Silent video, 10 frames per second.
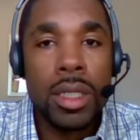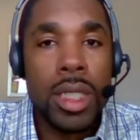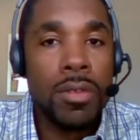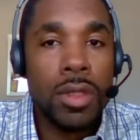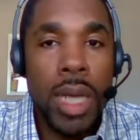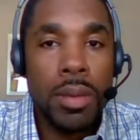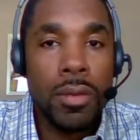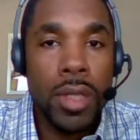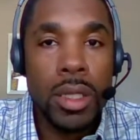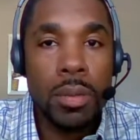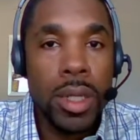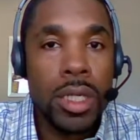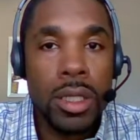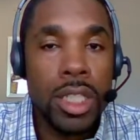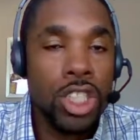different types of
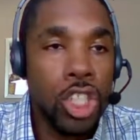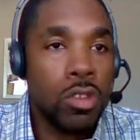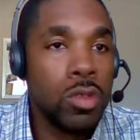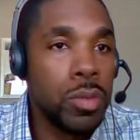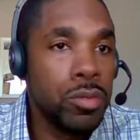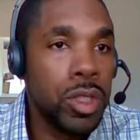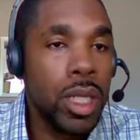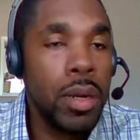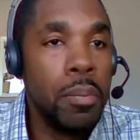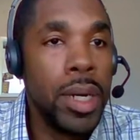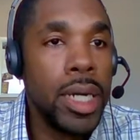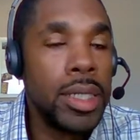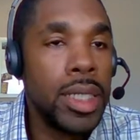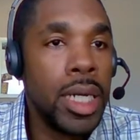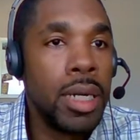disciplines in general. But